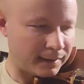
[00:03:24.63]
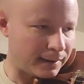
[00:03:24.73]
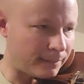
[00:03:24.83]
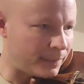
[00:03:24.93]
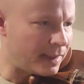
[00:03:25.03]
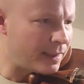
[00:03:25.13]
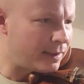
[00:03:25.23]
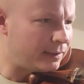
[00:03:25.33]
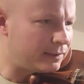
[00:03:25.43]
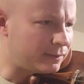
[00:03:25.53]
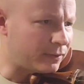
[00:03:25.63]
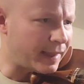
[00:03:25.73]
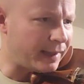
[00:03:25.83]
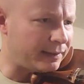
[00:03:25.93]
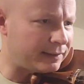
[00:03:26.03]
Yeah, so
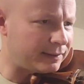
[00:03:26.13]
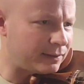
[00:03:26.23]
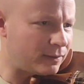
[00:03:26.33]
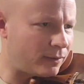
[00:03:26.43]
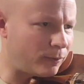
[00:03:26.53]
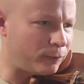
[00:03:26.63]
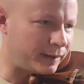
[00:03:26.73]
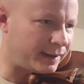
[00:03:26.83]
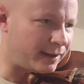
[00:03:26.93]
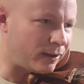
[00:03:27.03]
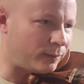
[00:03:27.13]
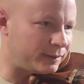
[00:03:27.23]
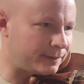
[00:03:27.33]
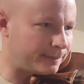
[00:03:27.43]
that hopefully helps.